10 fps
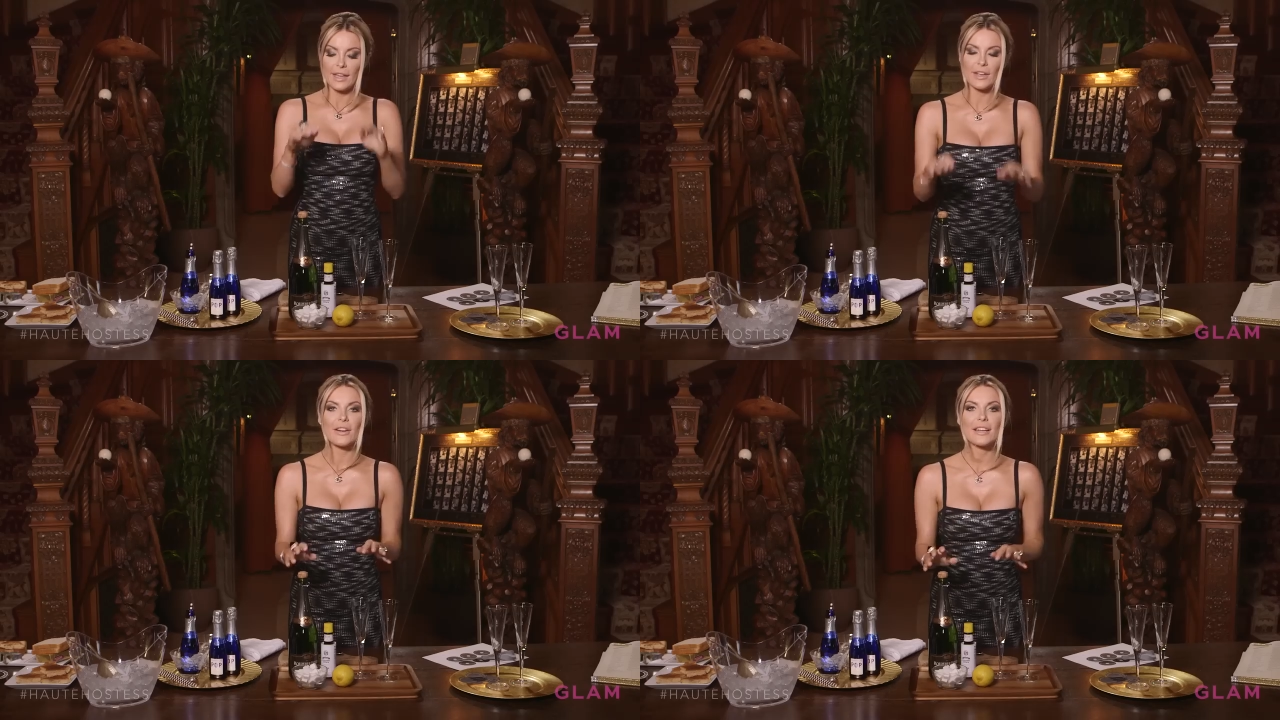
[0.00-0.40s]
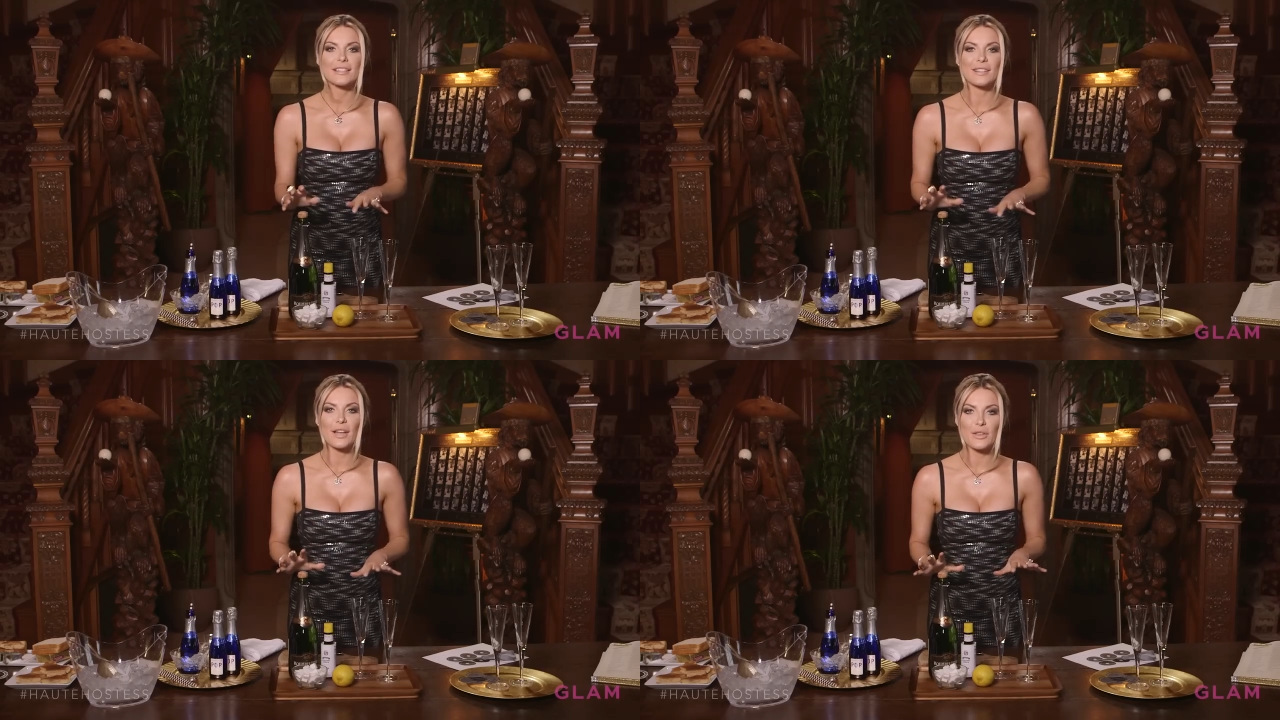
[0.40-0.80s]
Here is
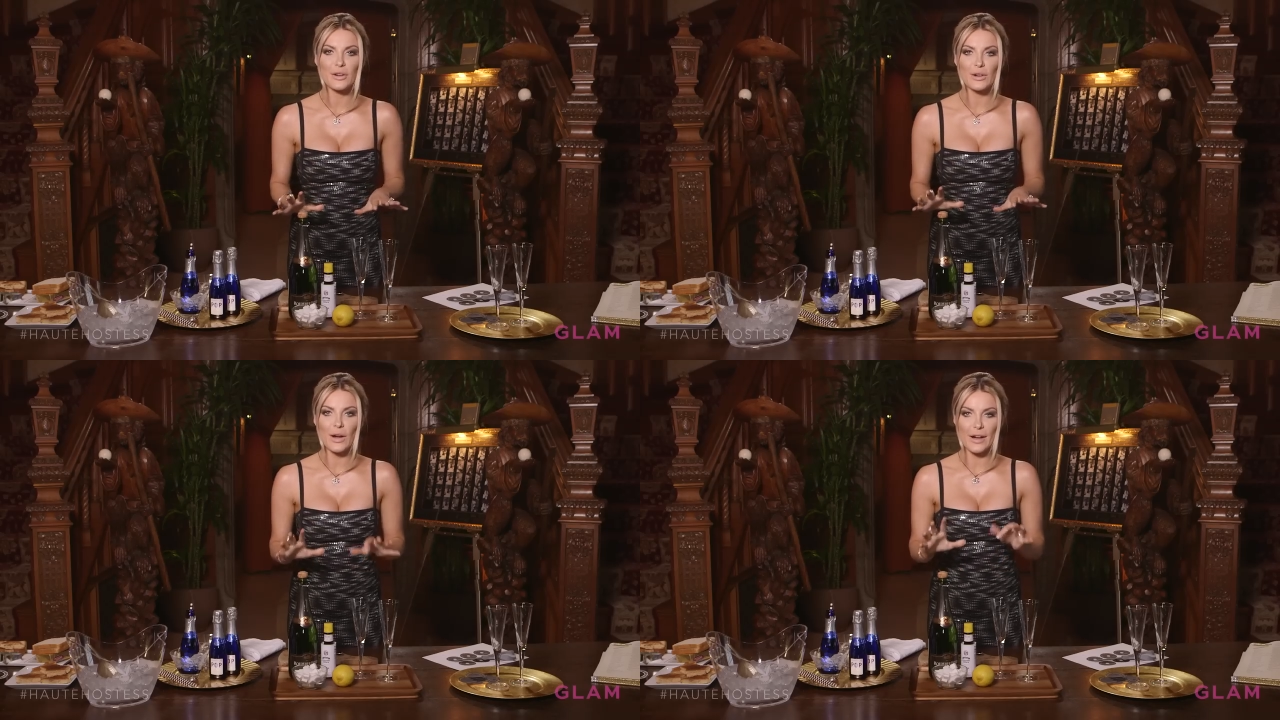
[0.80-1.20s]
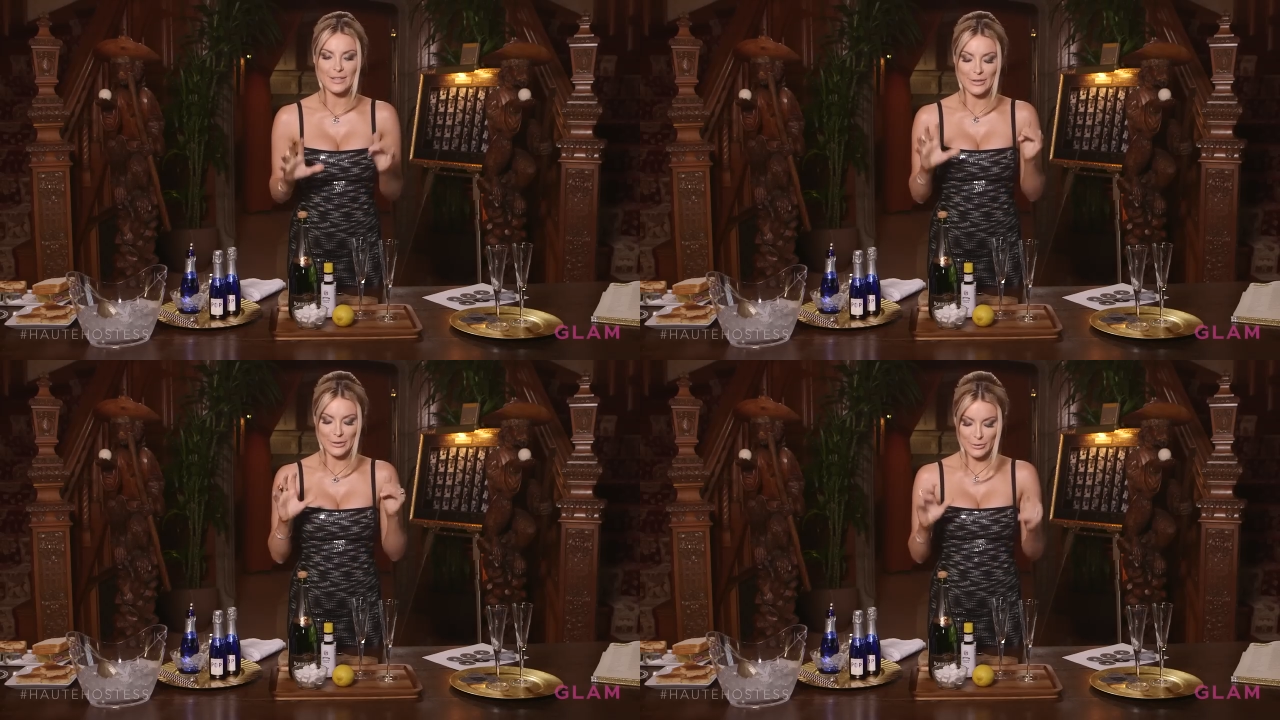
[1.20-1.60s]
another
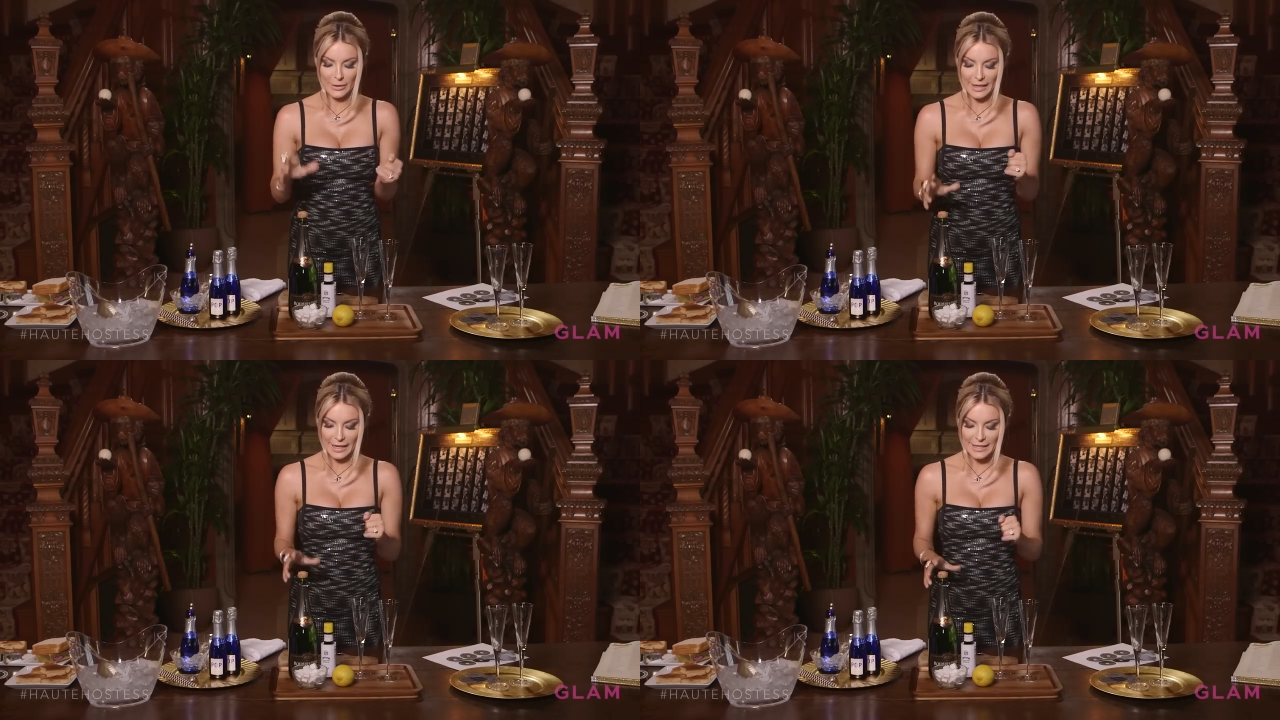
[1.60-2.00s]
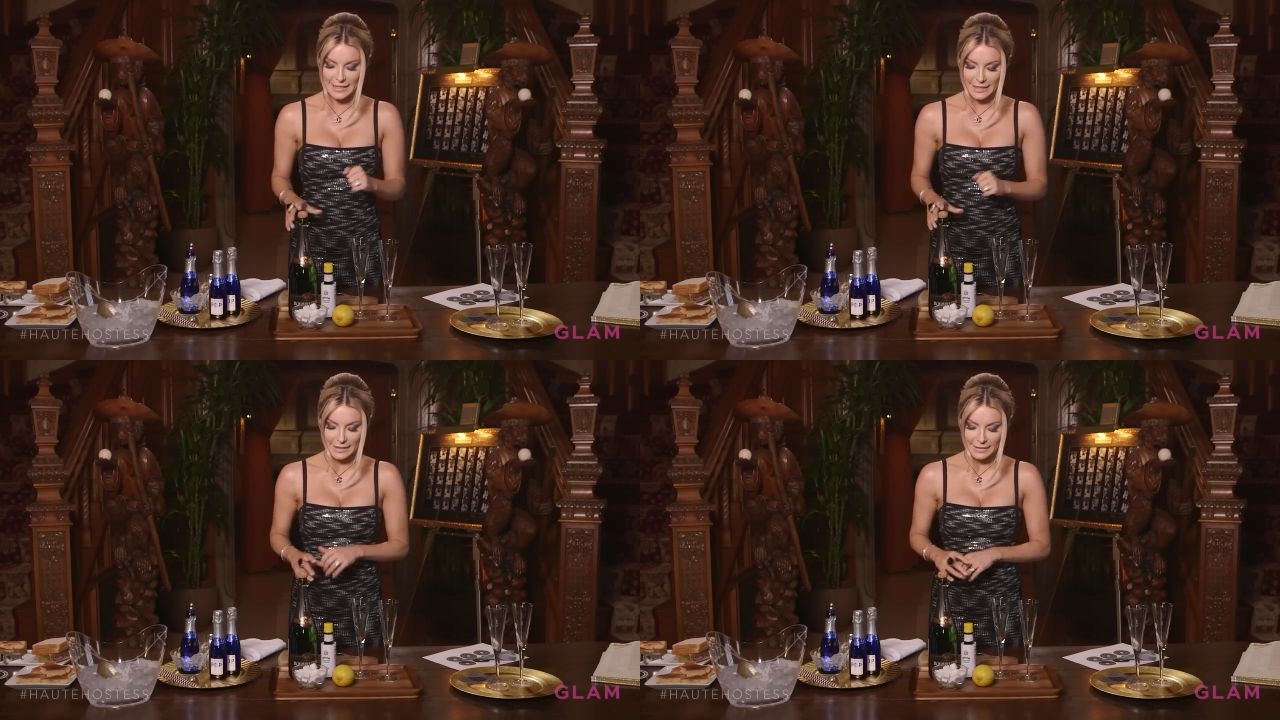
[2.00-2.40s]
Oscar drink
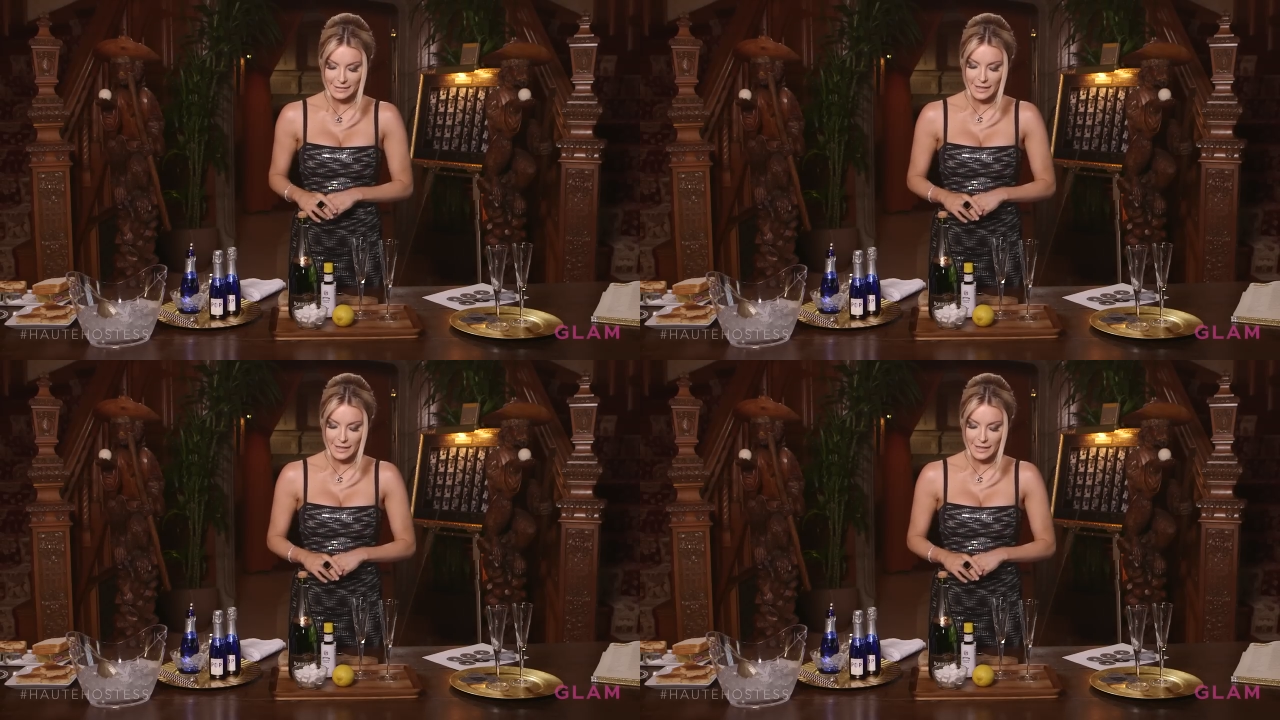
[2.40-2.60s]
idea.